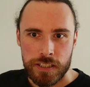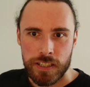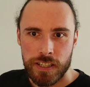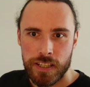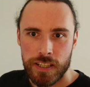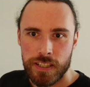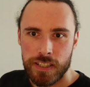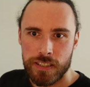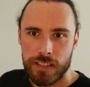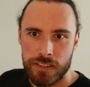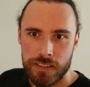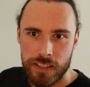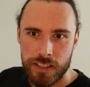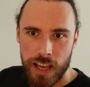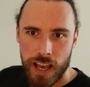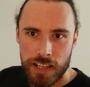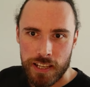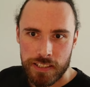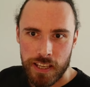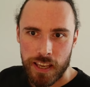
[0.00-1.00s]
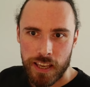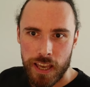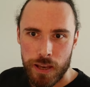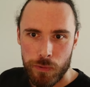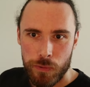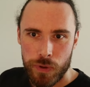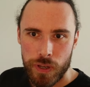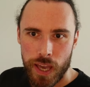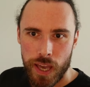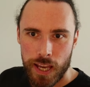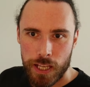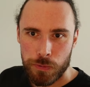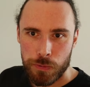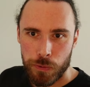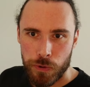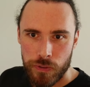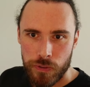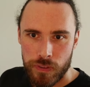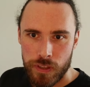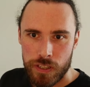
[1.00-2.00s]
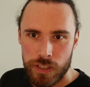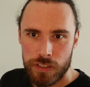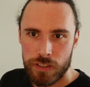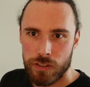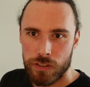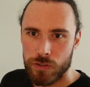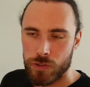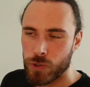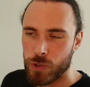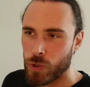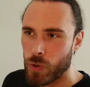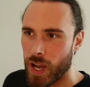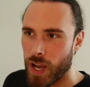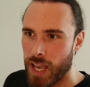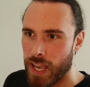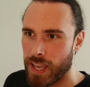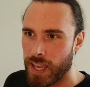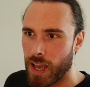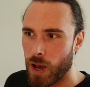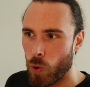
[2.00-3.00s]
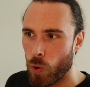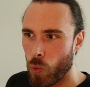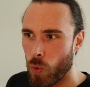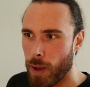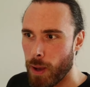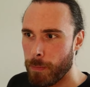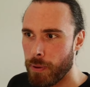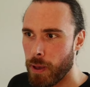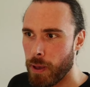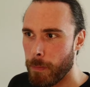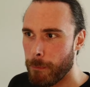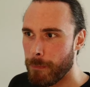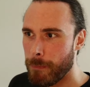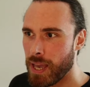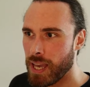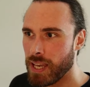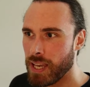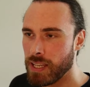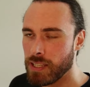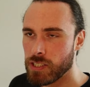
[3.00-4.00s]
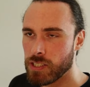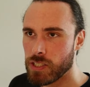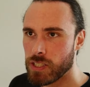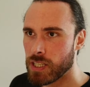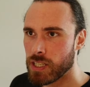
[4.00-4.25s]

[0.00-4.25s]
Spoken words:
is asking, can we export this to a web page?